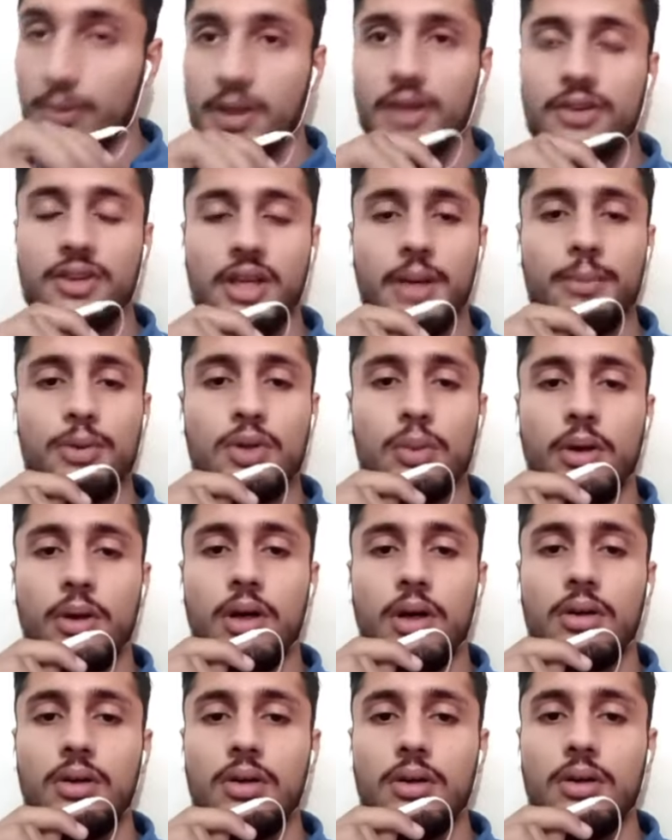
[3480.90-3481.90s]
exam
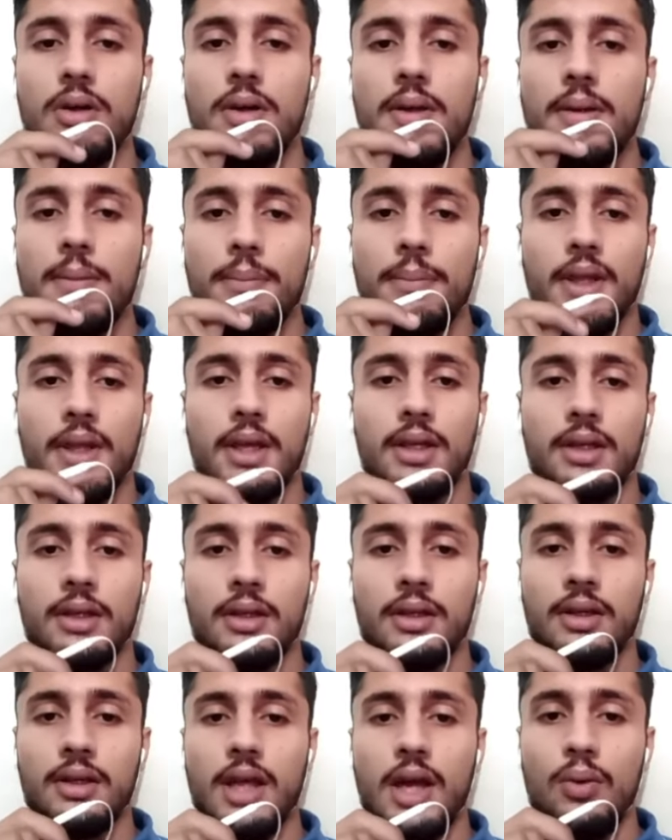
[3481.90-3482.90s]
tomorrow,
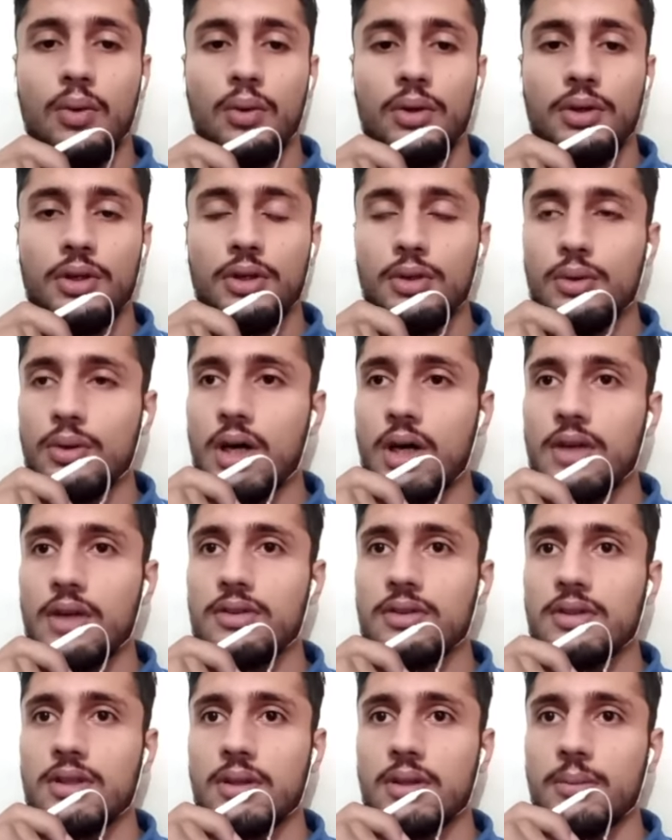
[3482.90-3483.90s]
and I wanted to
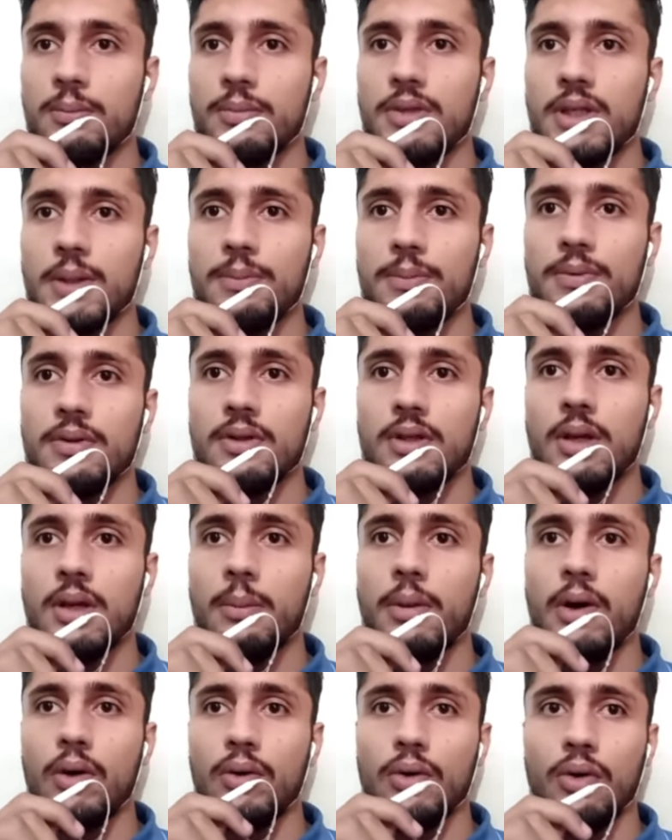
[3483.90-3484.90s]
ask some tips
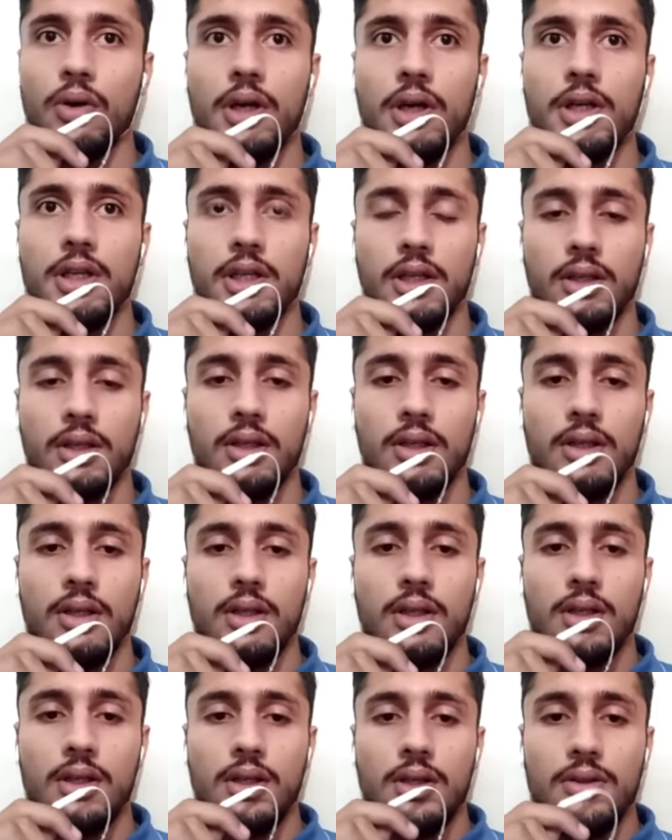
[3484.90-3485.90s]
about writing.
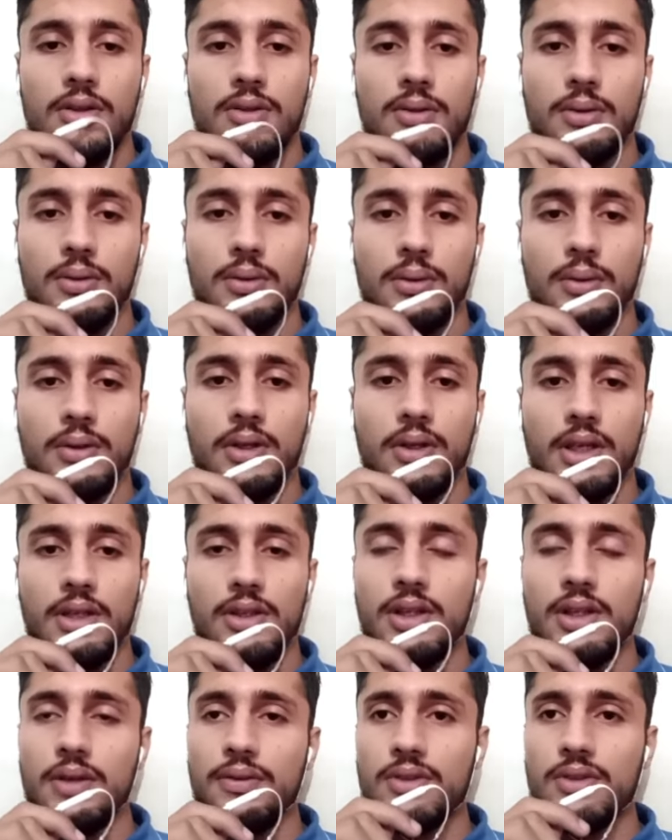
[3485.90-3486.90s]
So, can
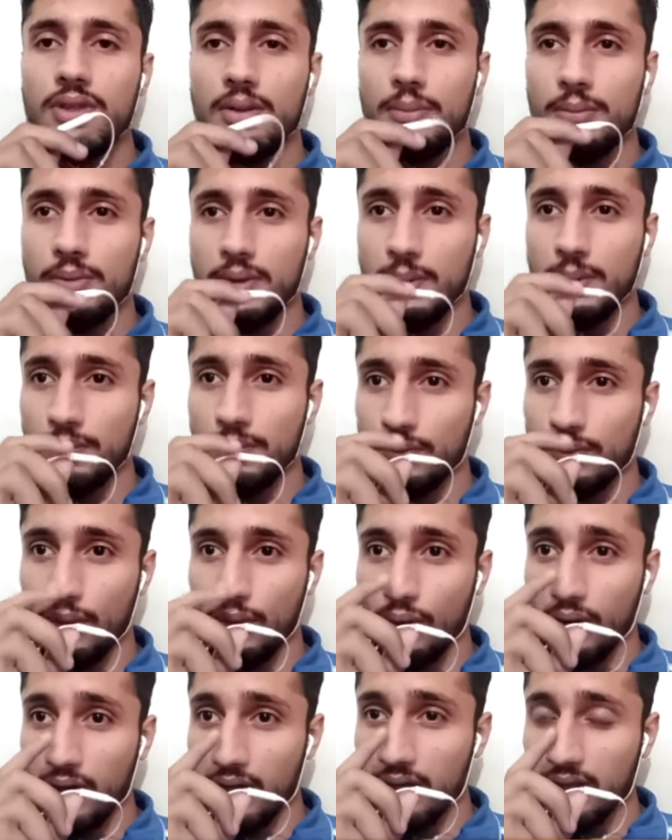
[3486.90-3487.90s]
you give some tips
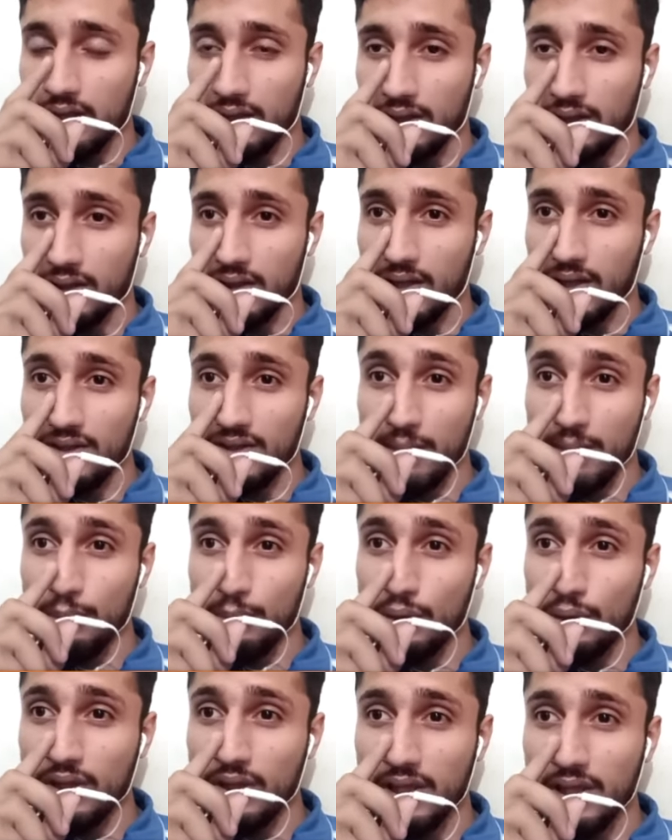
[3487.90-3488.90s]
for writing as I'm
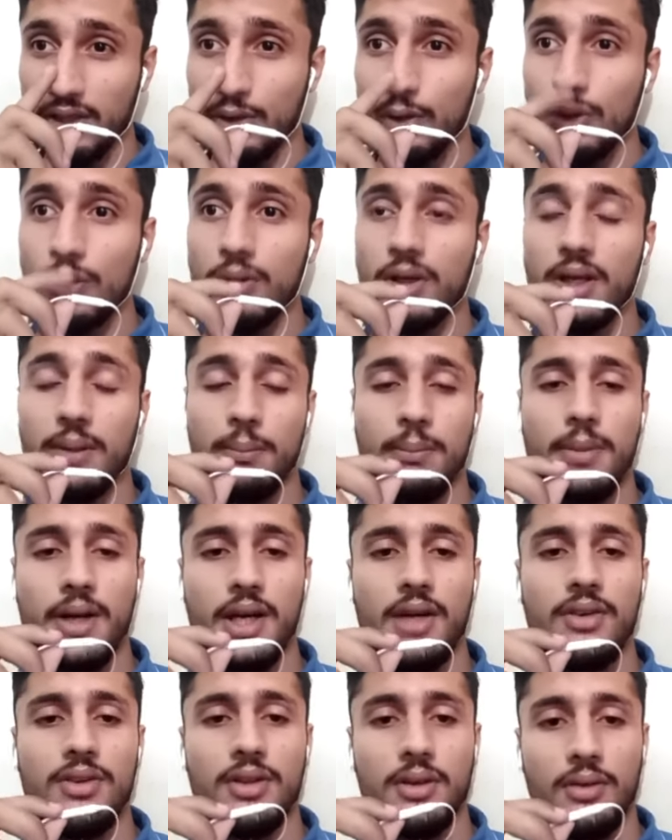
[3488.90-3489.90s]
not getting good
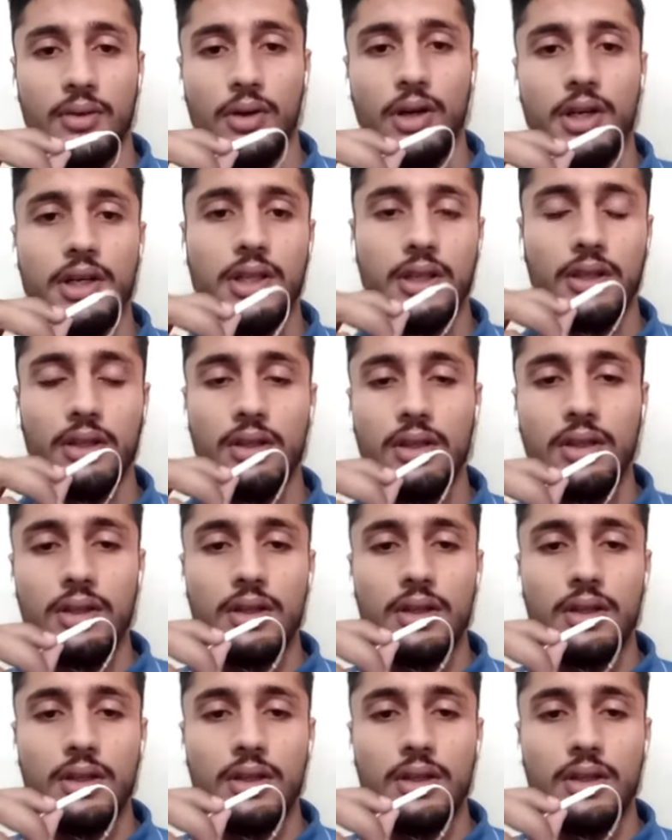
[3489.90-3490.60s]
bands in writing?